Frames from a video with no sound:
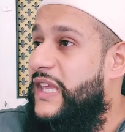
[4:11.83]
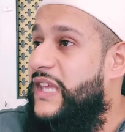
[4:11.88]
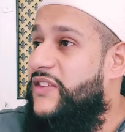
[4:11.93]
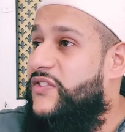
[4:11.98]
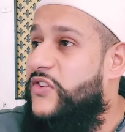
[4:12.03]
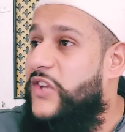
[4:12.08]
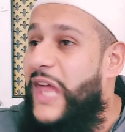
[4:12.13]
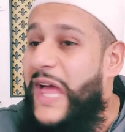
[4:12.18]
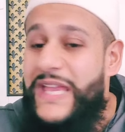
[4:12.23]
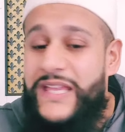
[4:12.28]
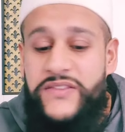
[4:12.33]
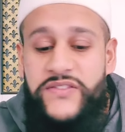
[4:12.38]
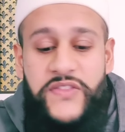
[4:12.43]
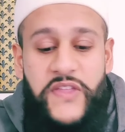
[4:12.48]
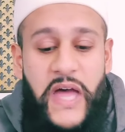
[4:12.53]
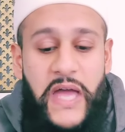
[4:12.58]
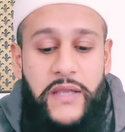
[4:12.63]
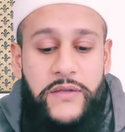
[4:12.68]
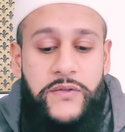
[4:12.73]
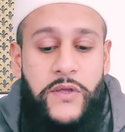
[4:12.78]
is like
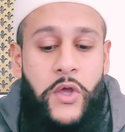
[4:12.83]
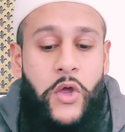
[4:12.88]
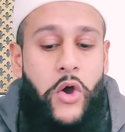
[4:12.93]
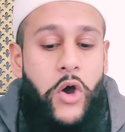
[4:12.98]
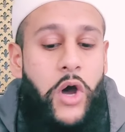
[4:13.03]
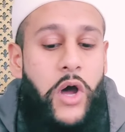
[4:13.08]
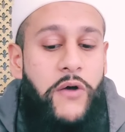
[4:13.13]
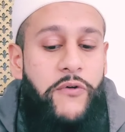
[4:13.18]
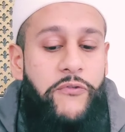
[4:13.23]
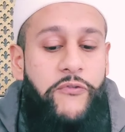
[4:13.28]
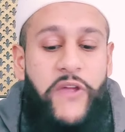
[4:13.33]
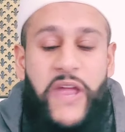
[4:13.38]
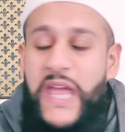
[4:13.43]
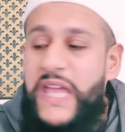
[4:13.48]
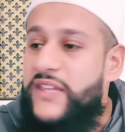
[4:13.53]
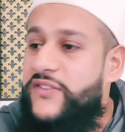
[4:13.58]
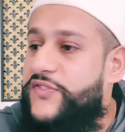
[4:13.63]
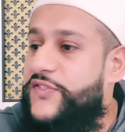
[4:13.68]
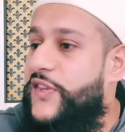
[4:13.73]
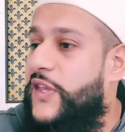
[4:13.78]
that of
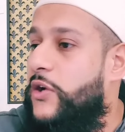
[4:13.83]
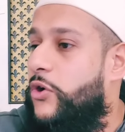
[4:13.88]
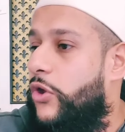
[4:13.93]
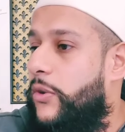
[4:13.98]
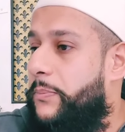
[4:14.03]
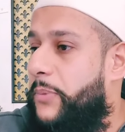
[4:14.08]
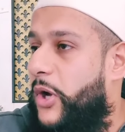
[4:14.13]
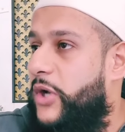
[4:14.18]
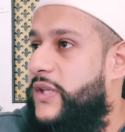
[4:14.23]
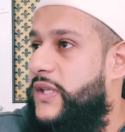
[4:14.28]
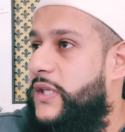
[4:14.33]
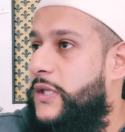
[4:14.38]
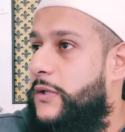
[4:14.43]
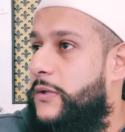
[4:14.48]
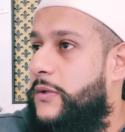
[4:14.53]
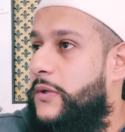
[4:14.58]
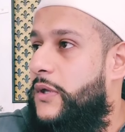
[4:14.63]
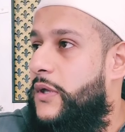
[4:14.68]
a single body.